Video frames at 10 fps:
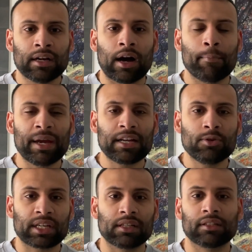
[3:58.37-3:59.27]
A man who
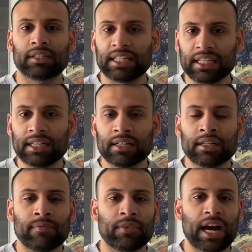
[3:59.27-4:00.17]
can lead,
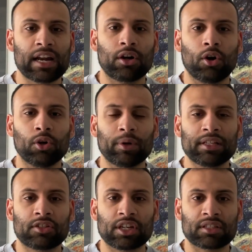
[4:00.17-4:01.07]
not always
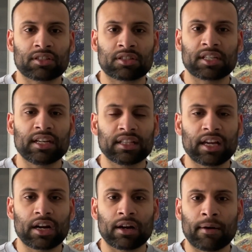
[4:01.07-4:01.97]
just sitting
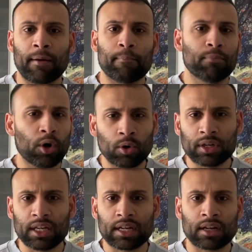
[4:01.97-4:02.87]
there
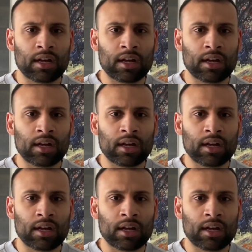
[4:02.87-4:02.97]
moaning,